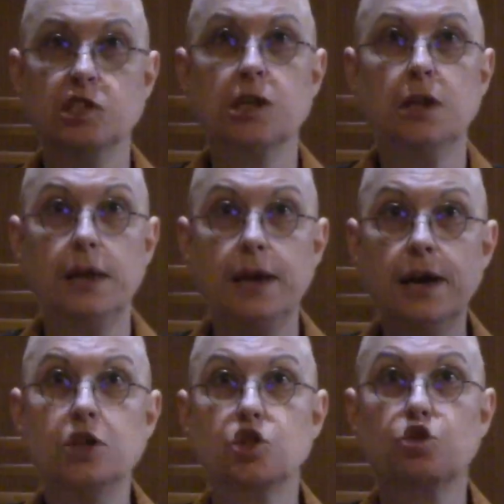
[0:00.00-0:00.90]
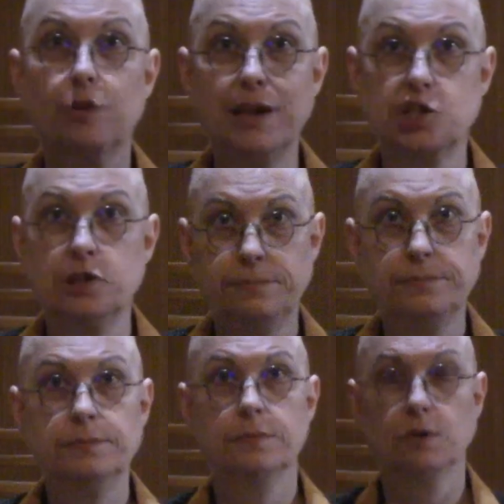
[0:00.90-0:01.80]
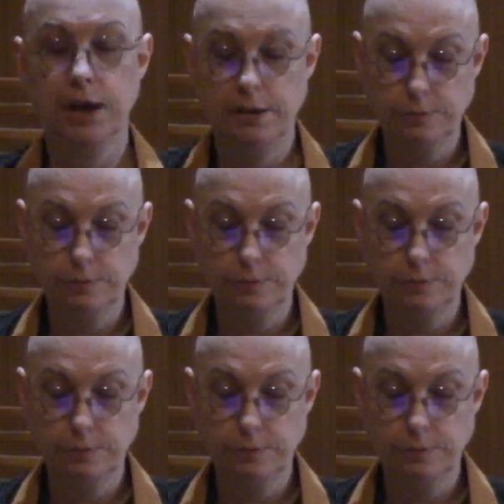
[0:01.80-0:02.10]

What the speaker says: Suddenly, stress, right?